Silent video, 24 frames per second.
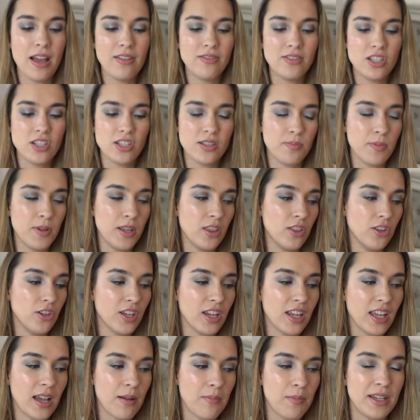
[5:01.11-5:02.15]
I've just been
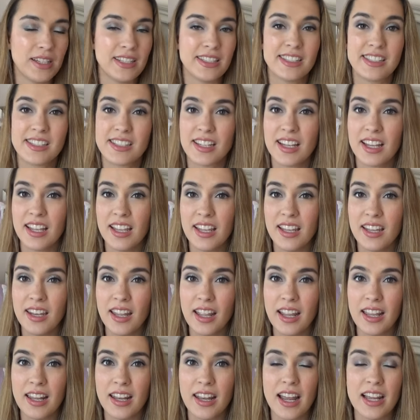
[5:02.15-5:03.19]
looking at my skin
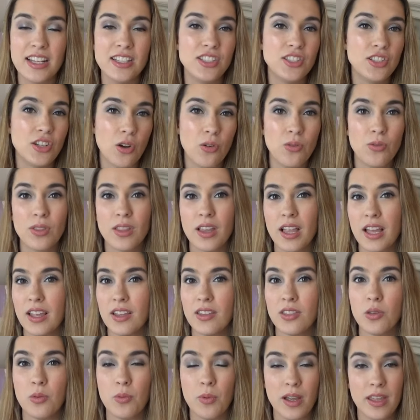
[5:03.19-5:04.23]
and I don't like the